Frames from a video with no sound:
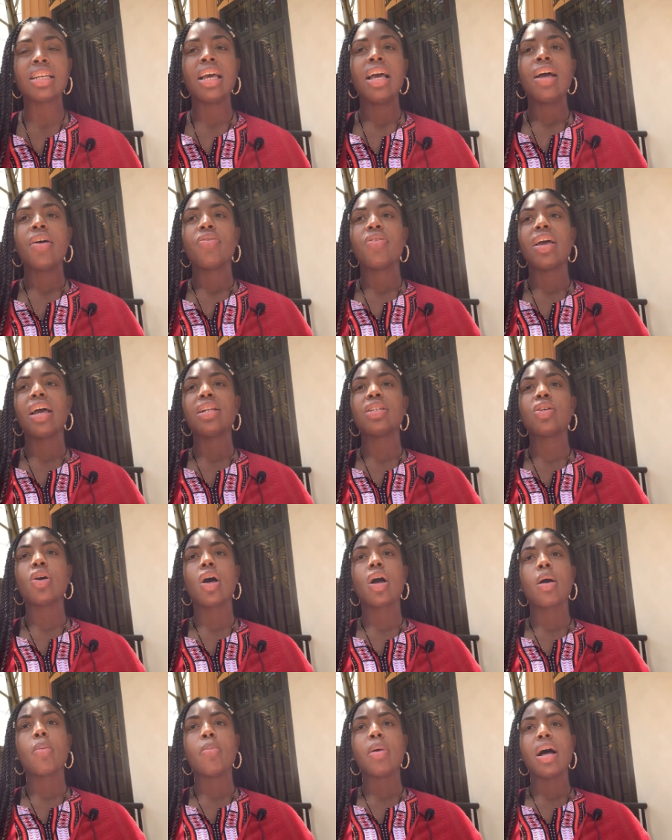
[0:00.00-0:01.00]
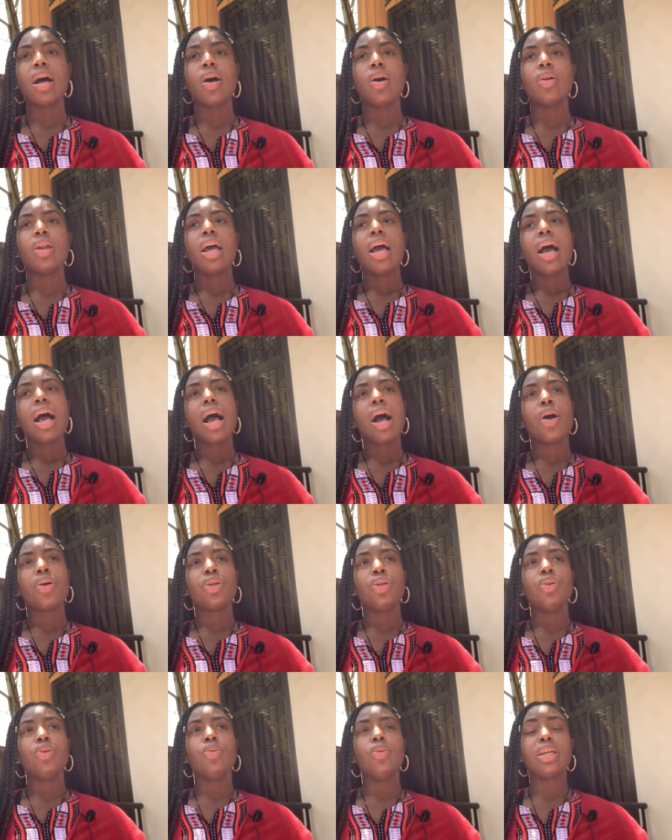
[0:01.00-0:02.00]
that talk about how
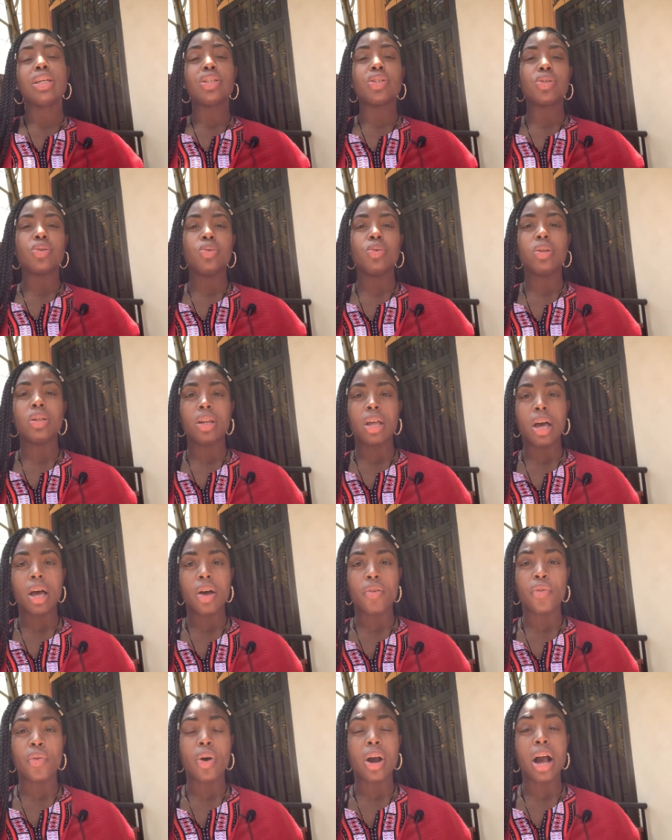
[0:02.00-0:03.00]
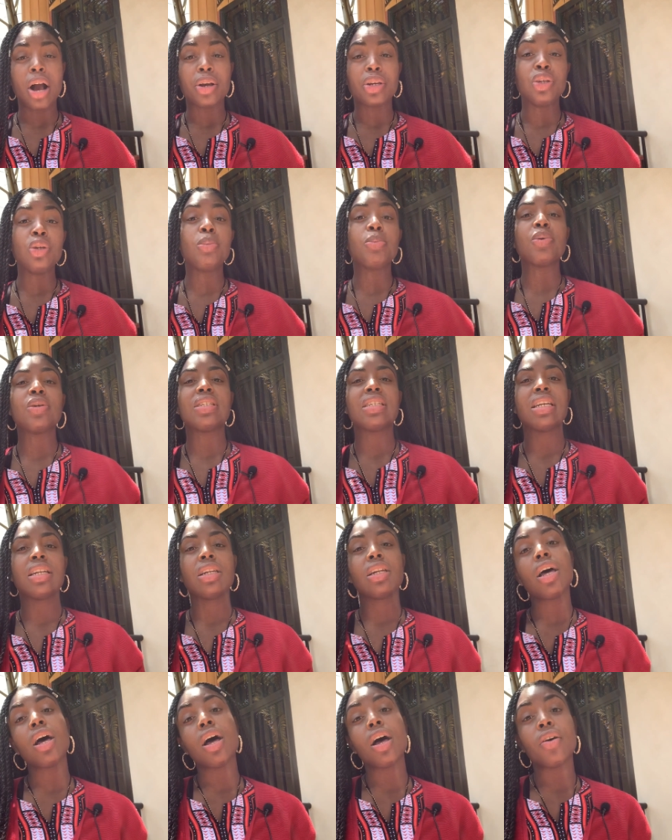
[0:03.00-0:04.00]
you exude love or how you present
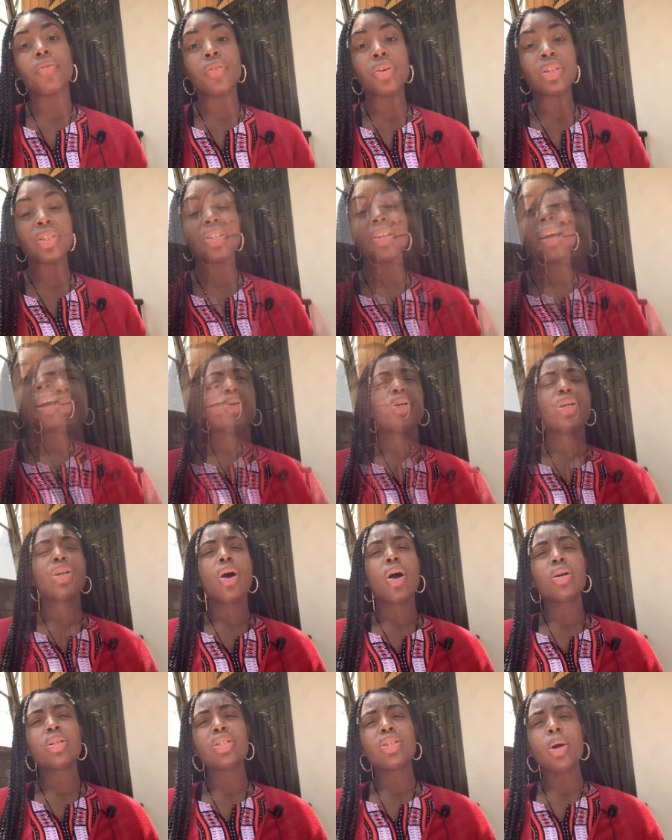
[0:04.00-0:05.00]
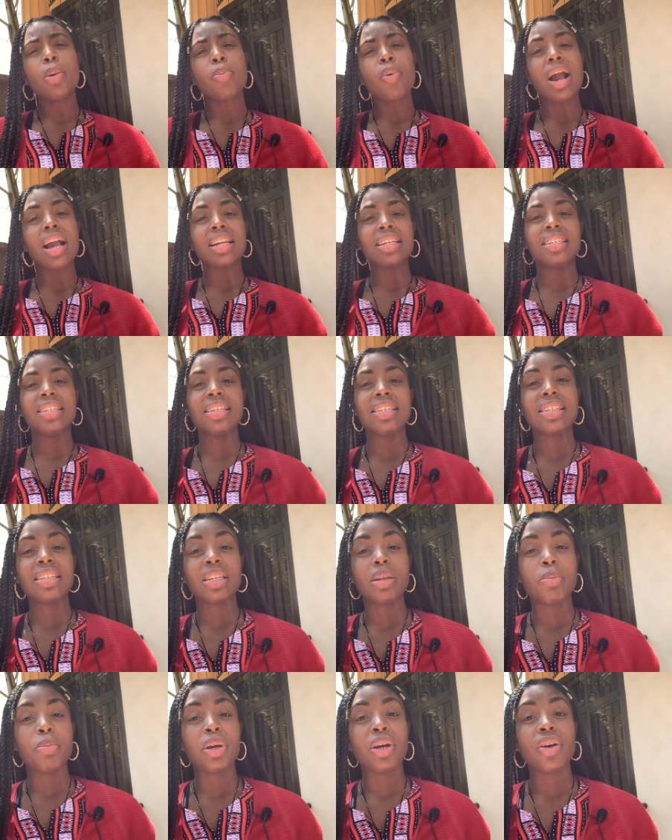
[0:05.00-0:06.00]
love to others. You can also practice this in the
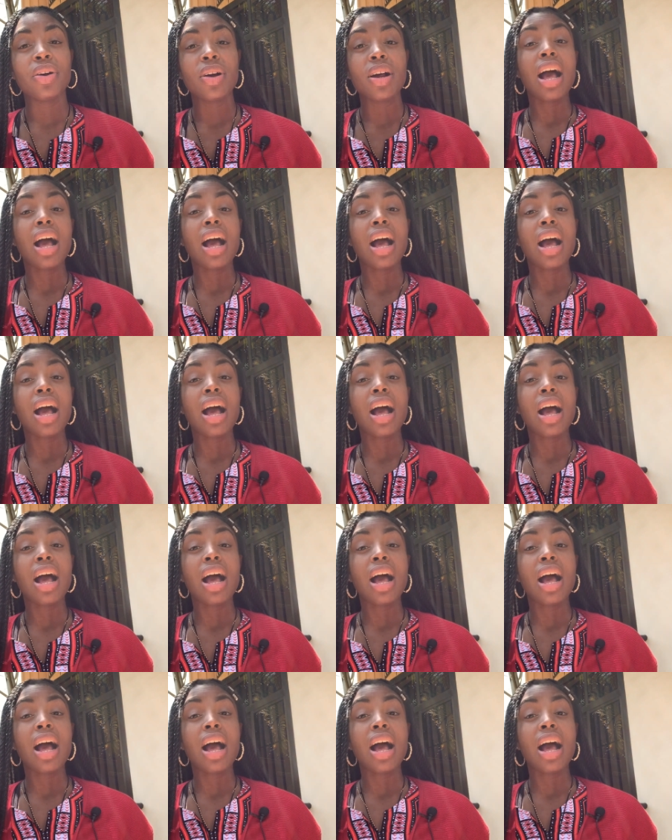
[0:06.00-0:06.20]
mirror.